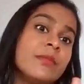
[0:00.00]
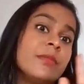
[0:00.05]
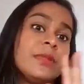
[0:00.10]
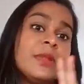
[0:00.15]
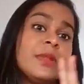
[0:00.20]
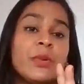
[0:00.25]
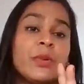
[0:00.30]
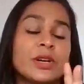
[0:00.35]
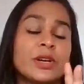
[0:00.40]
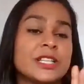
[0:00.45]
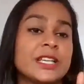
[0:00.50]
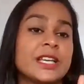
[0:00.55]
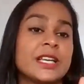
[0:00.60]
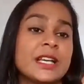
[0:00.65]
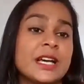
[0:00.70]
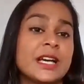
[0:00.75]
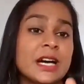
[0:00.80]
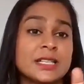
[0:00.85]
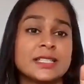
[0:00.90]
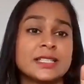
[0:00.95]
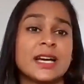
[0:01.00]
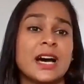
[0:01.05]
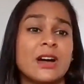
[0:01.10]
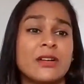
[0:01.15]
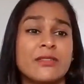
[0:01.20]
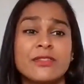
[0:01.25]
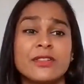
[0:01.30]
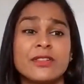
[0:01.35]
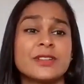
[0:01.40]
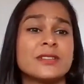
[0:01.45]
the body can cut
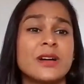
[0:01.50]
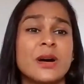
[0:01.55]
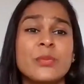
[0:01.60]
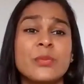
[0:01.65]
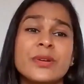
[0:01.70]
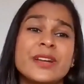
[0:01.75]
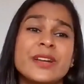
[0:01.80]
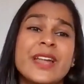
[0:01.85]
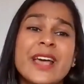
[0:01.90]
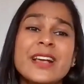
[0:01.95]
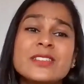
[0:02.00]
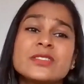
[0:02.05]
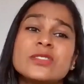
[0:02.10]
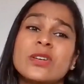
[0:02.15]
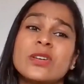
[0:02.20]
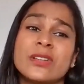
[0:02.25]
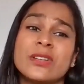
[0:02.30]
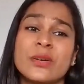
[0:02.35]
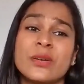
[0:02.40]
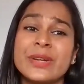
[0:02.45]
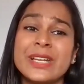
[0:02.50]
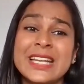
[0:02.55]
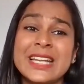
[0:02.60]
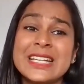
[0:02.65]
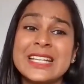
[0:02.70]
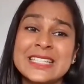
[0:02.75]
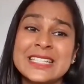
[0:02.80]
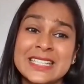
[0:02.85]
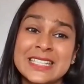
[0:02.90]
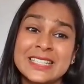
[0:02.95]
out, for example, an exon that we
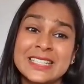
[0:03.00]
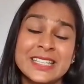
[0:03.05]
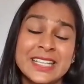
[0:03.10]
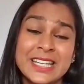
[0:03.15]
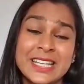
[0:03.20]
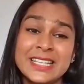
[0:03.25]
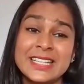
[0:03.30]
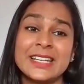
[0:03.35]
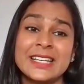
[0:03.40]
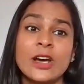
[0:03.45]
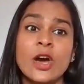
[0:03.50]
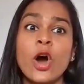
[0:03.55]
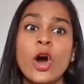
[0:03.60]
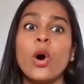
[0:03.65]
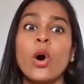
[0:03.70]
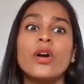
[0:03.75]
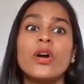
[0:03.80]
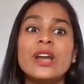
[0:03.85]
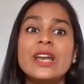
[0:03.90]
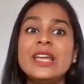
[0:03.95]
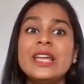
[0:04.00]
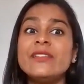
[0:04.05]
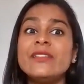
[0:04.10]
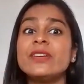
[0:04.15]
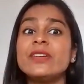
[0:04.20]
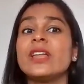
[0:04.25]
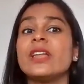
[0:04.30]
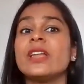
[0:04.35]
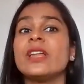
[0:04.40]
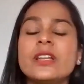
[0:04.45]
needed, or leave
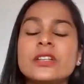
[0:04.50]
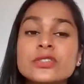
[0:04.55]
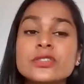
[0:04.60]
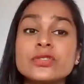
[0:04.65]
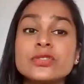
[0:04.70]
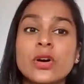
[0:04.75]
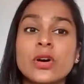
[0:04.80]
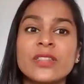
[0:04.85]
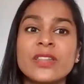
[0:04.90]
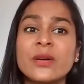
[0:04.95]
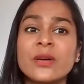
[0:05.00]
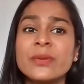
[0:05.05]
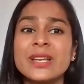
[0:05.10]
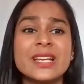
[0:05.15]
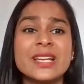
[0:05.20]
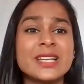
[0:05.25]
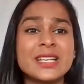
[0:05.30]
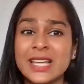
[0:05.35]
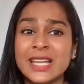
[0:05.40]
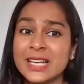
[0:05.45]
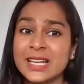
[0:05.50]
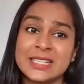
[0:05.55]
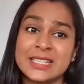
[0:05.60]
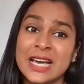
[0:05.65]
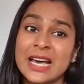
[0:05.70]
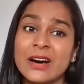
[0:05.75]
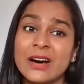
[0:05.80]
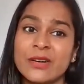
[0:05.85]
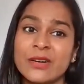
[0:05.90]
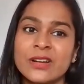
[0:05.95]
in an intron that we needed kicked
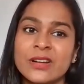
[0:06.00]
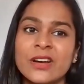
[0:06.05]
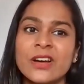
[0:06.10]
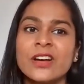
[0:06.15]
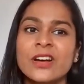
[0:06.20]
out.